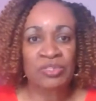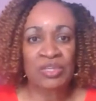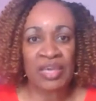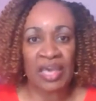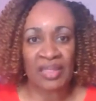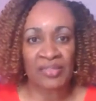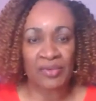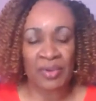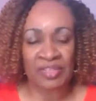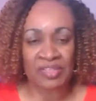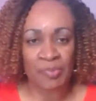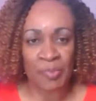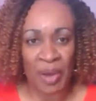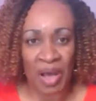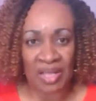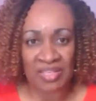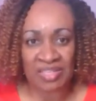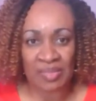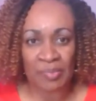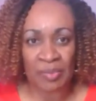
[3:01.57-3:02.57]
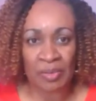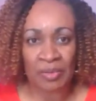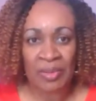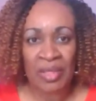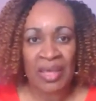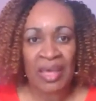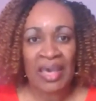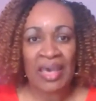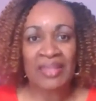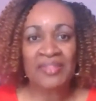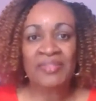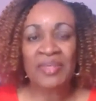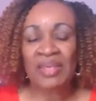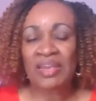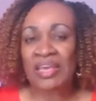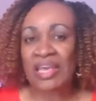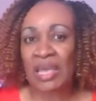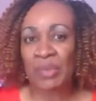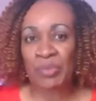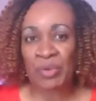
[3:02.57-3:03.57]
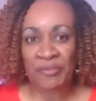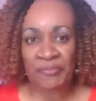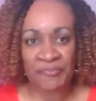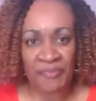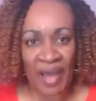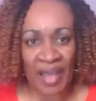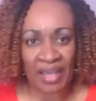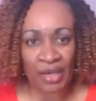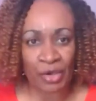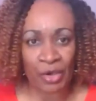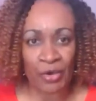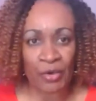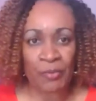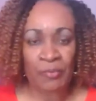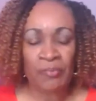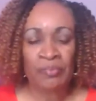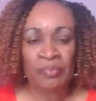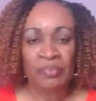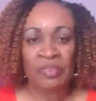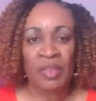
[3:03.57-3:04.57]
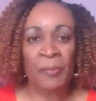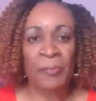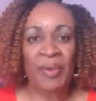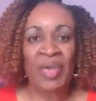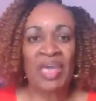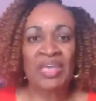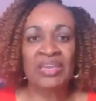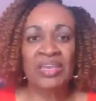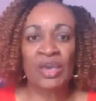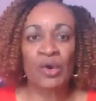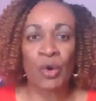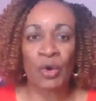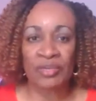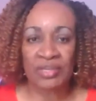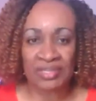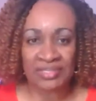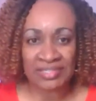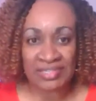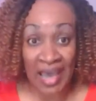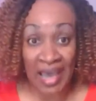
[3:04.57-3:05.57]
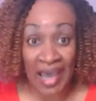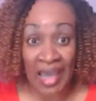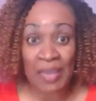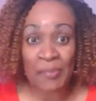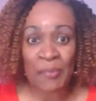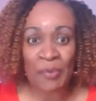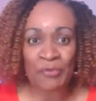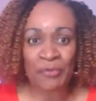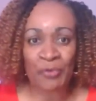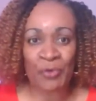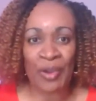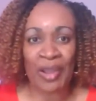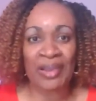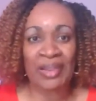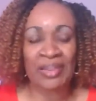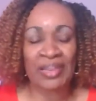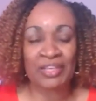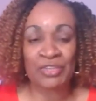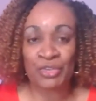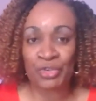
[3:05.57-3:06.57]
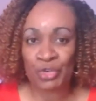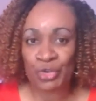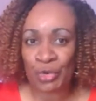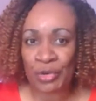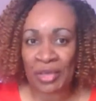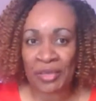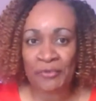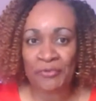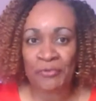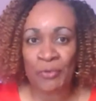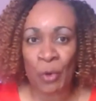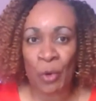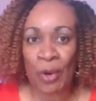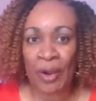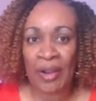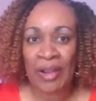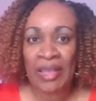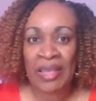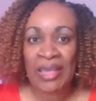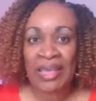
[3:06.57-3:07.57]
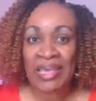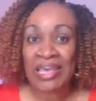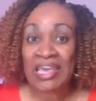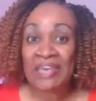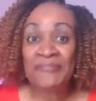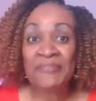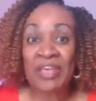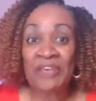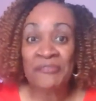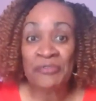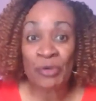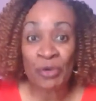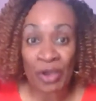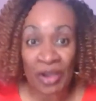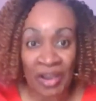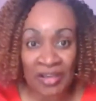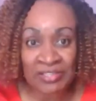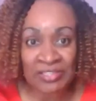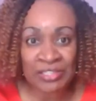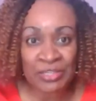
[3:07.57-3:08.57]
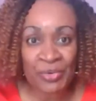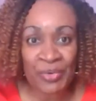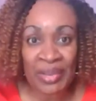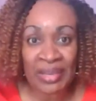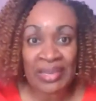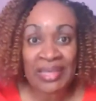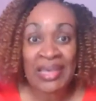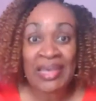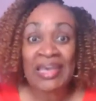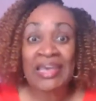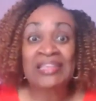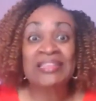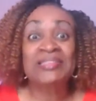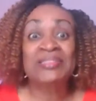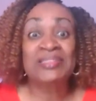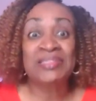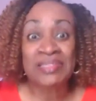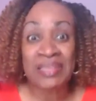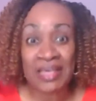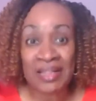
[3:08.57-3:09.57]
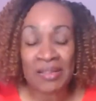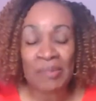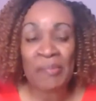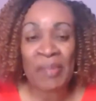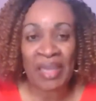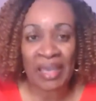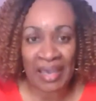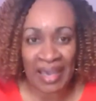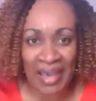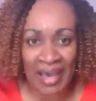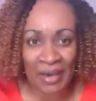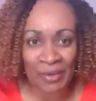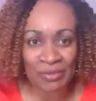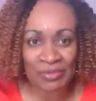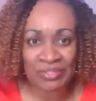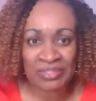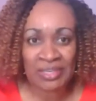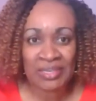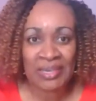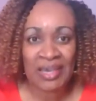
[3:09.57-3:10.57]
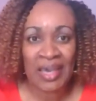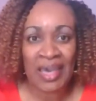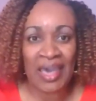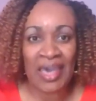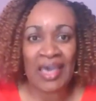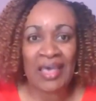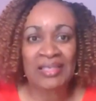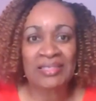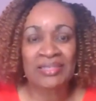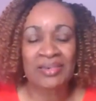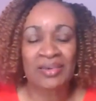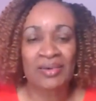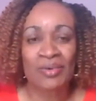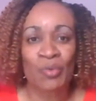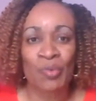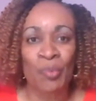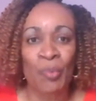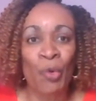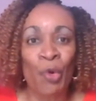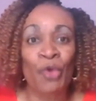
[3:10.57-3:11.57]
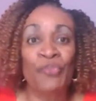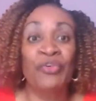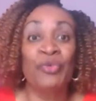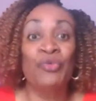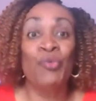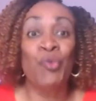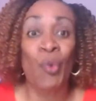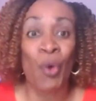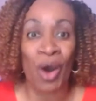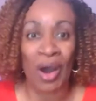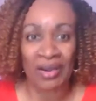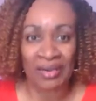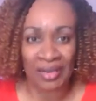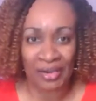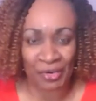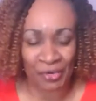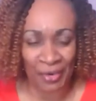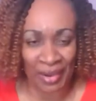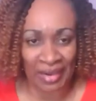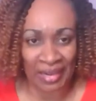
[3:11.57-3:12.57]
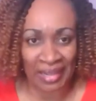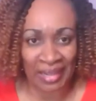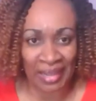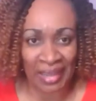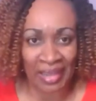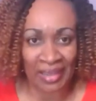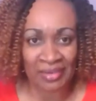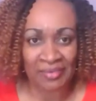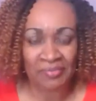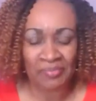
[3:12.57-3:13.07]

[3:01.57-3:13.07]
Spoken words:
together as possible. And then again with FICO, depending on the type of credit that you're looking for, even if you cluster it, it still may count as more than one credit hit.